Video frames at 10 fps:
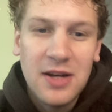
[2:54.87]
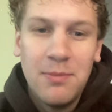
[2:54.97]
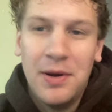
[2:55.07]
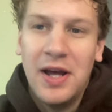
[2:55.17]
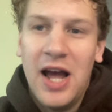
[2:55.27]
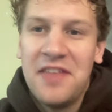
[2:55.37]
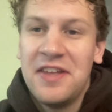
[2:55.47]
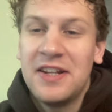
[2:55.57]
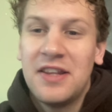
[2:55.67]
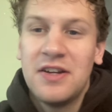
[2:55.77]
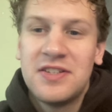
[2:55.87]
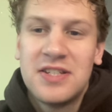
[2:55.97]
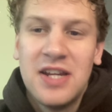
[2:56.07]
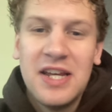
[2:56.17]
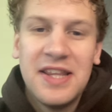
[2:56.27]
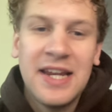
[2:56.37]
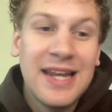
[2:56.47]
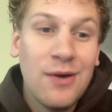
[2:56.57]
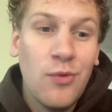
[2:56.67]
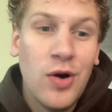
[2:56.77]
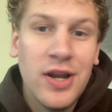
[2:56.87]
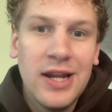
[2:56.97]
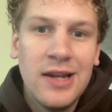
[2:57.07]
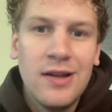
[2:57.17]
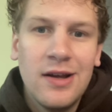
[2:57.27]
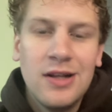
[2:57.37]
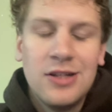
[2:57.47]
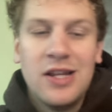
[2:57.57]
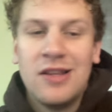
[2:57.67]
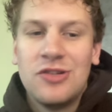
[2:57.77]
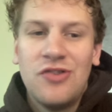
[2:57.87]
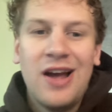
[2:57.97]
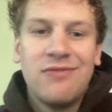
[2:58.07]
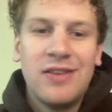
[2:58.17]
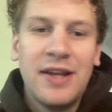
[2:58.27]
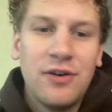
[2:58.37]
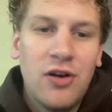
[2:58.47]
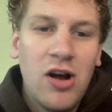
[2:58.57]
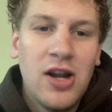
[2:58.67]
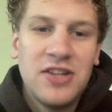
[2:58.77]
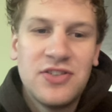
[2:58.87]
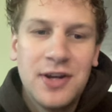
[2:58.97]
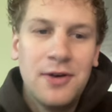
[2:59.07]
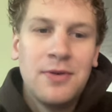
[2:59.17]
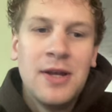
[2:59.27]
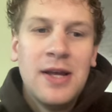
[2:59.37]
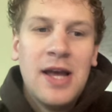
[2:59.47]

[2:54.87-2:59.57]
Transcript: but I think they can get one in the draft later on, and so